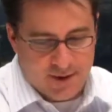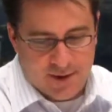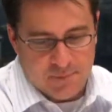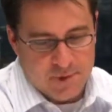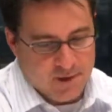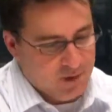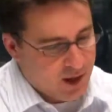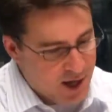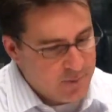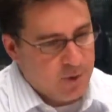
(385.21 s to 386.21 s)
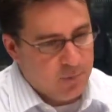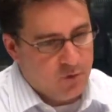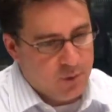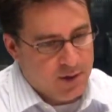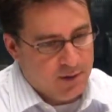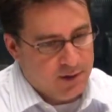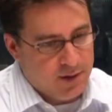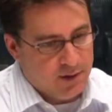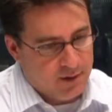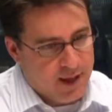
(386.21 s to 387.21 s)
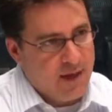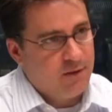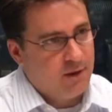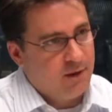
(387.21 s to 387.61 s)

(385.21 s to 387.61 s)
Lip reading: kind of alignment between Catholic